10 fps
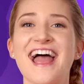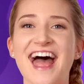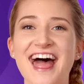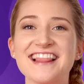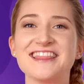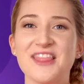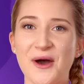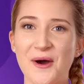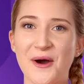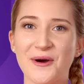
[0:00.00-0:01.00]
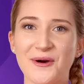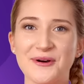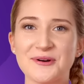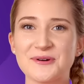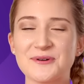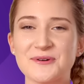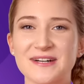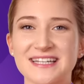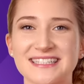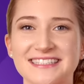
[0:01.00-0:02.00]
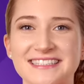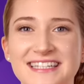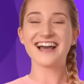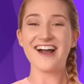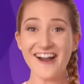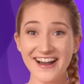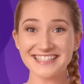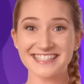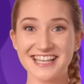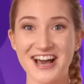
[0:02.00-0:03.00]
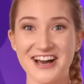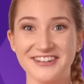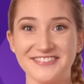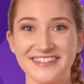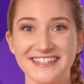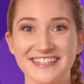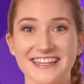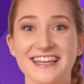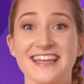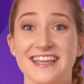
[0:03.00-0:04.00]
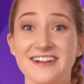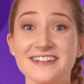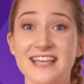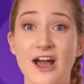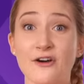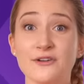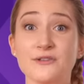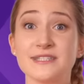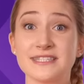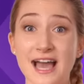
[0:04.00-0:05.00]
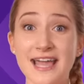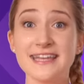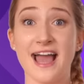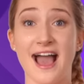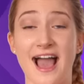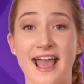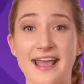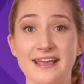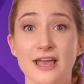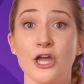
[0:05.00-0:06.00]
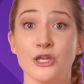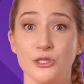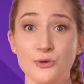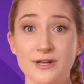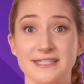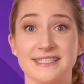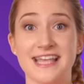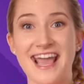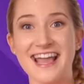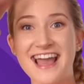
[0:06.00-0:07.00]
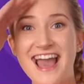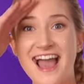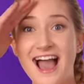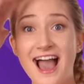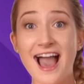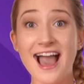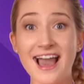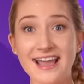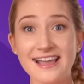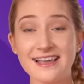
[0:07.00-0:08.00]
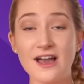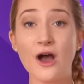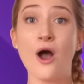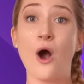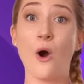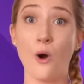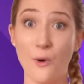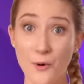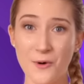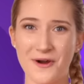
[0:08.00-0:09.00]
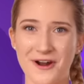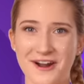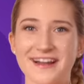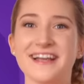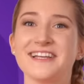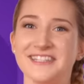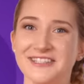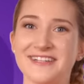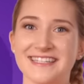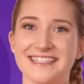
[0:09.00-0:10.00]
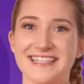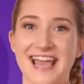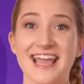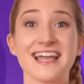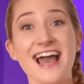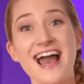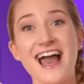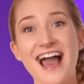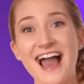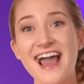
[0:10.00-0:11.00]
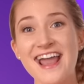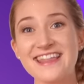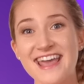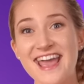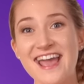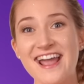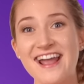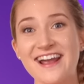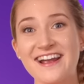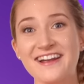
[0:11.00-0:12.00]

Hello. Awesome! Here's how you sign hi. You can say hi or you can say hi there.